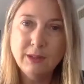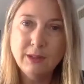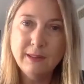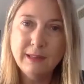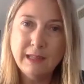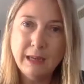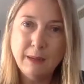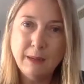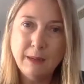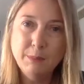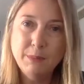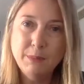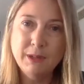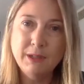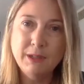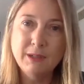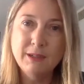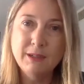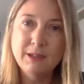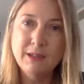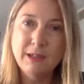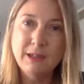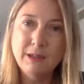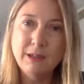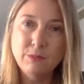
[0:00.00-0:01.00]
at that, but
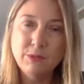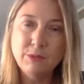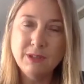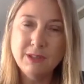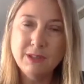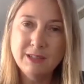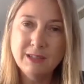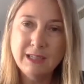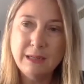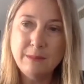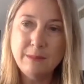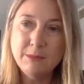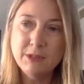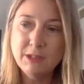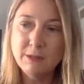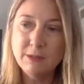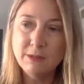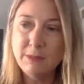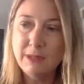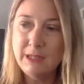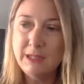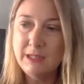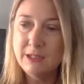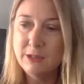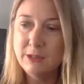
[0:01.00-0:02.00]
it would seem to
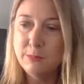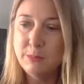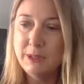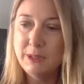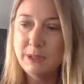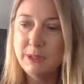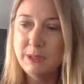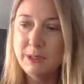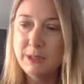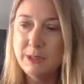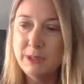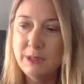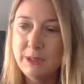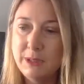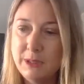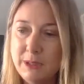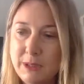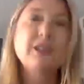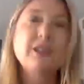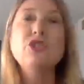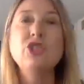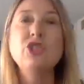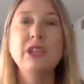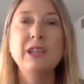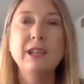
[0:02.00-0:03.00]
me to be a
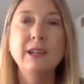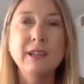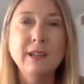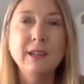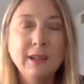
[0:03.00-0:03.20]
challenging